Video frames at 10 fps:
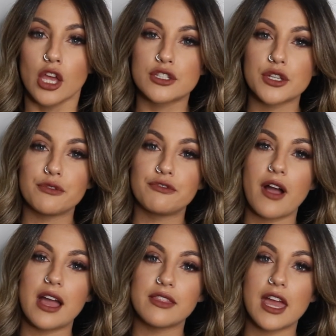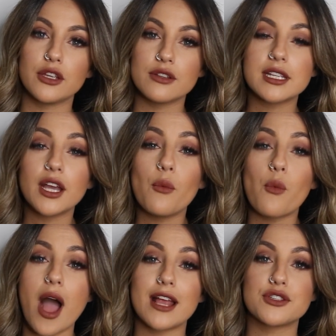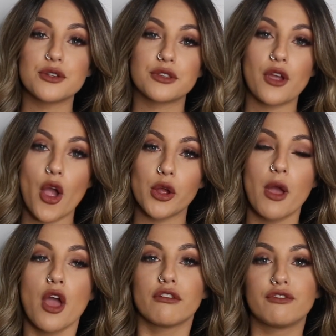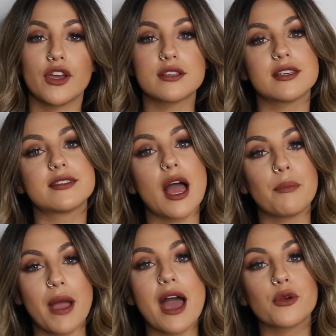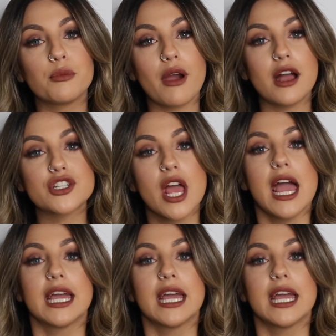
So you'll find that using a wide tooth comb versus a paddle brush